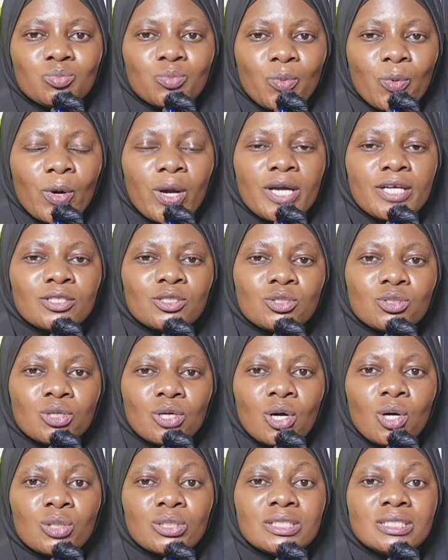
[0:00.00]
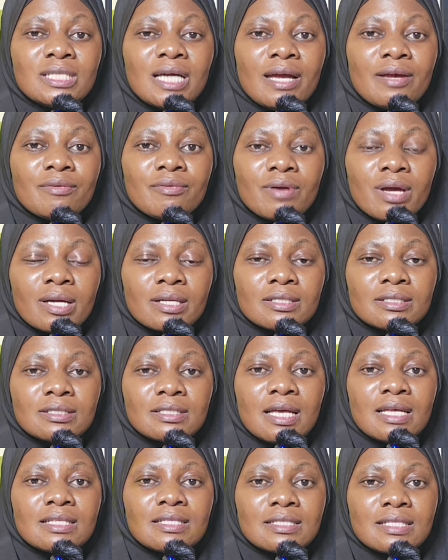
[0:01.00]
prayed to God direct
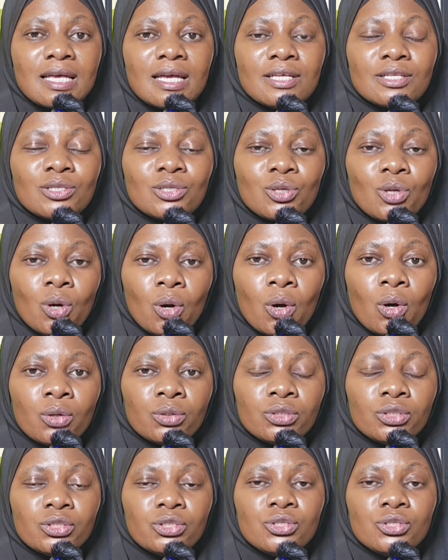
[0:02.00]
and said, God,